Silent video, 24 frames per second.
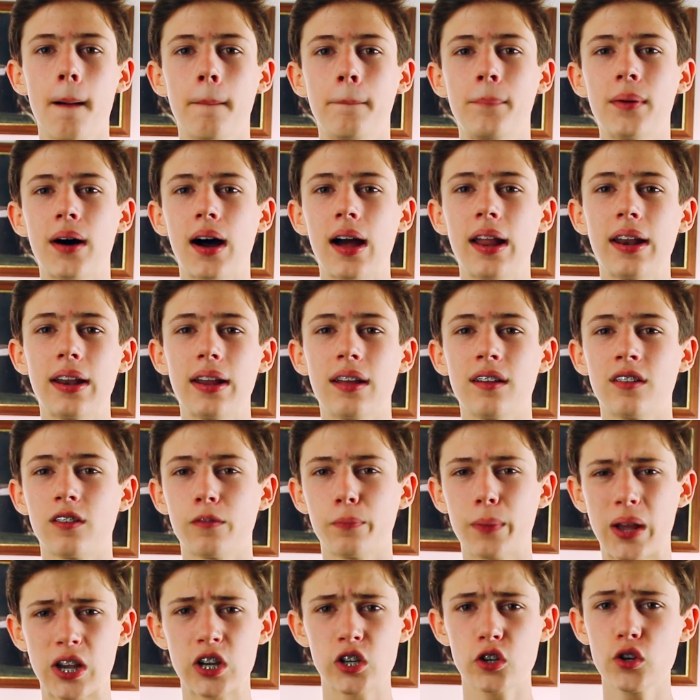but
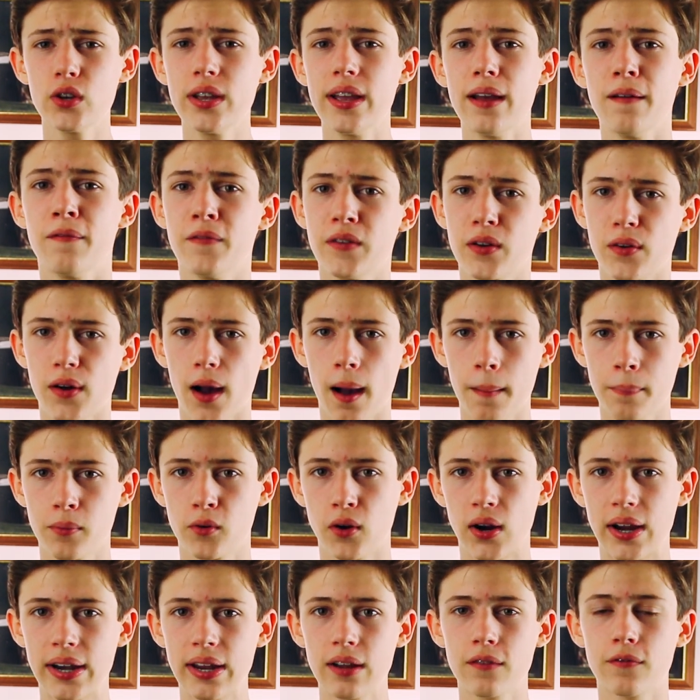especially if you're
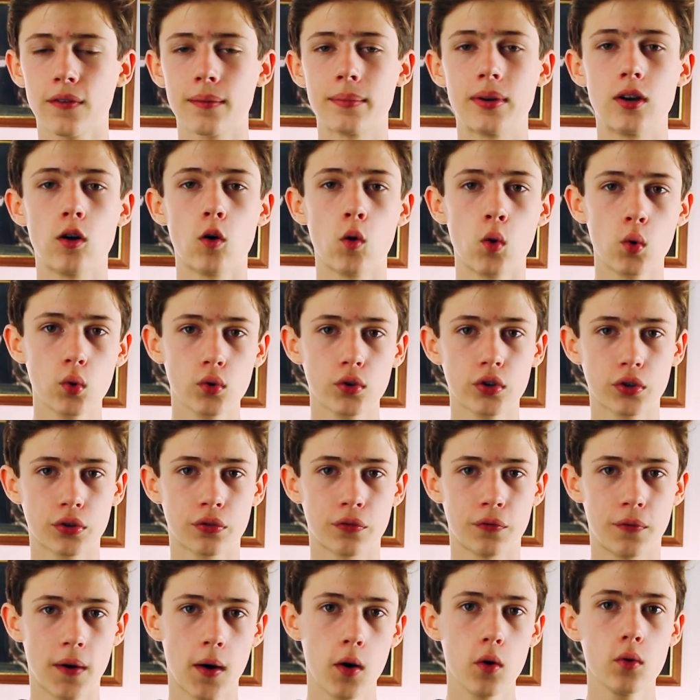upgrading from an older
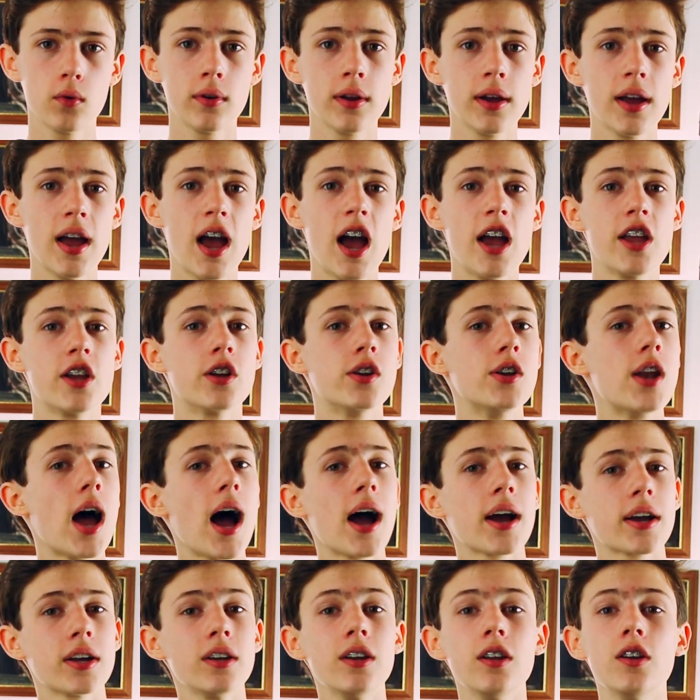phone, you're
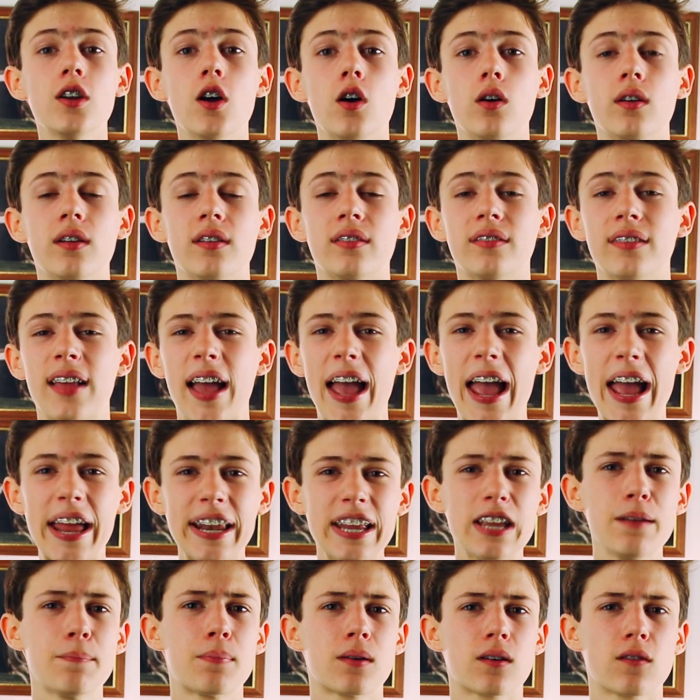not going to notice
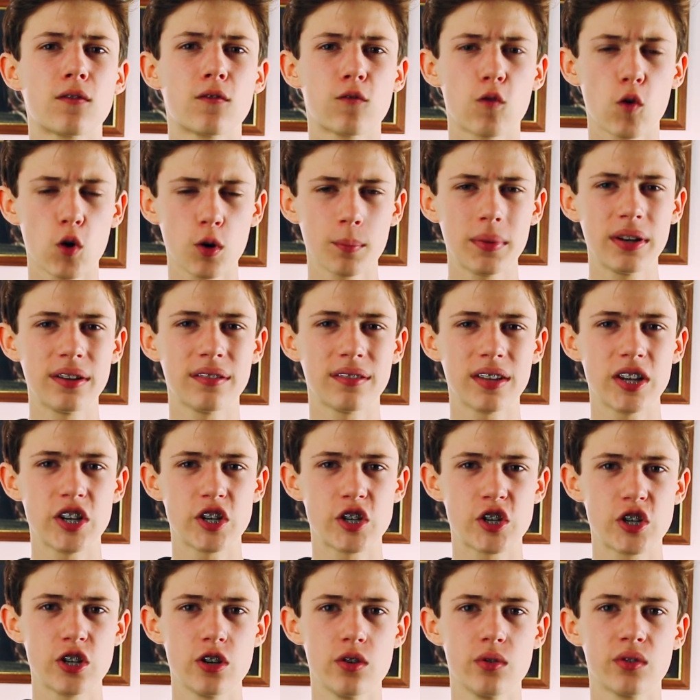any performance
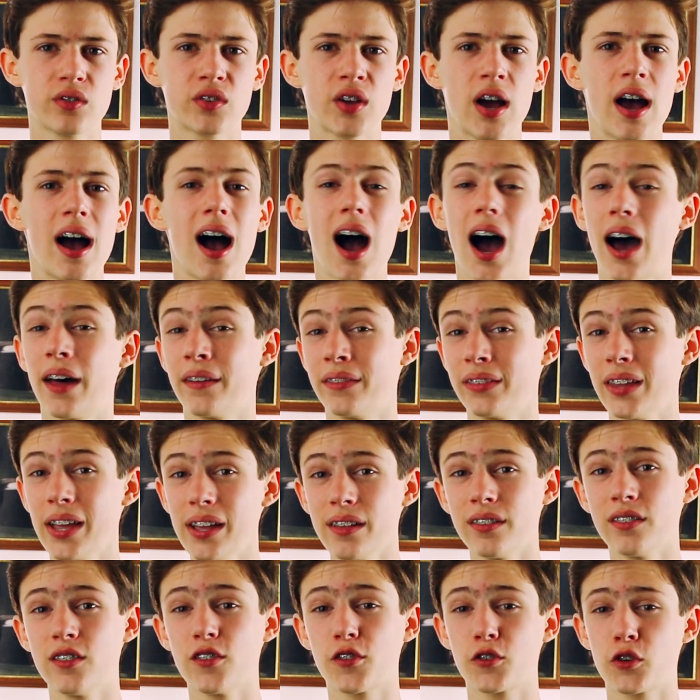issues
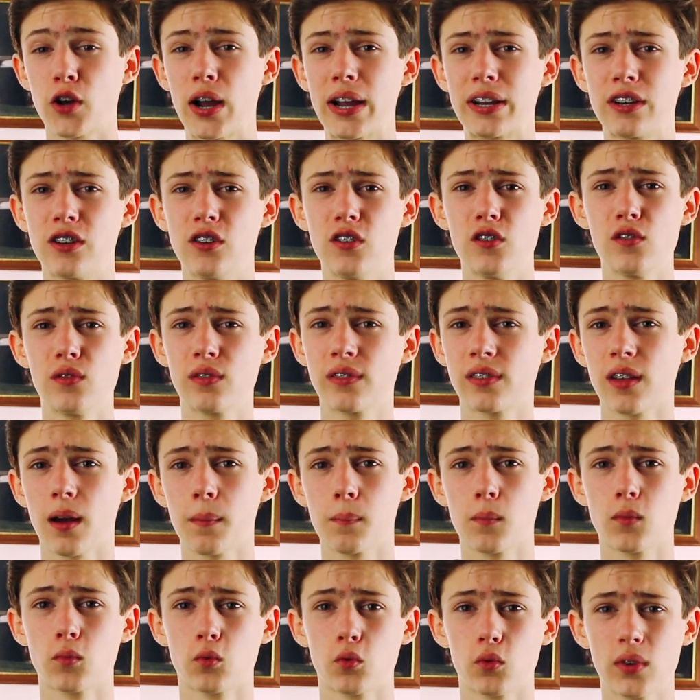unless you're trying to do
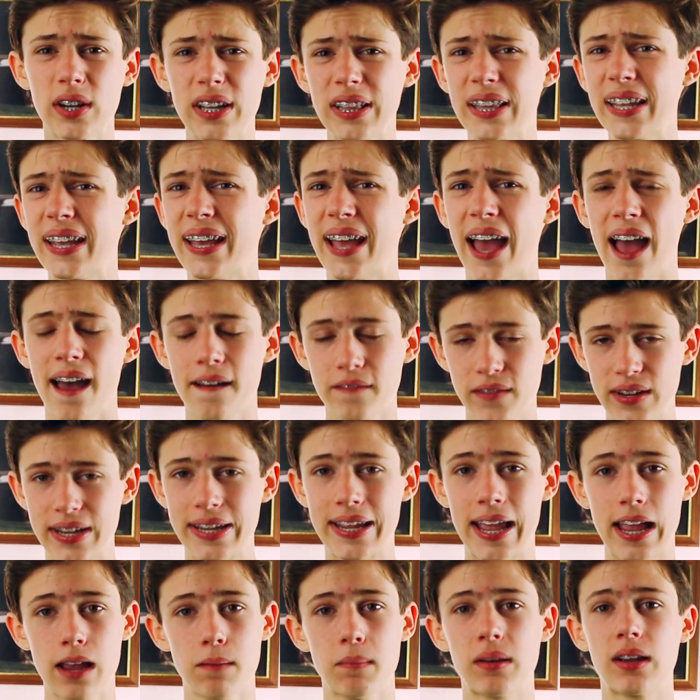some really heavy
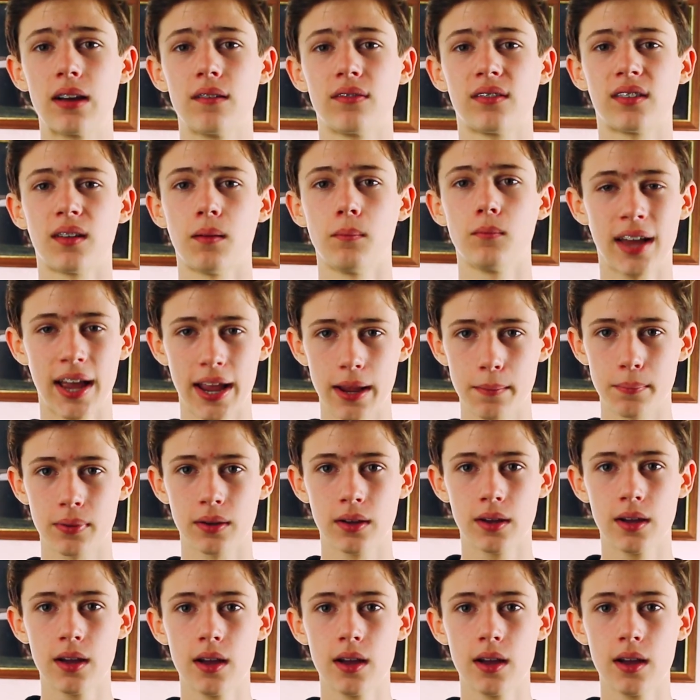gaming of some type.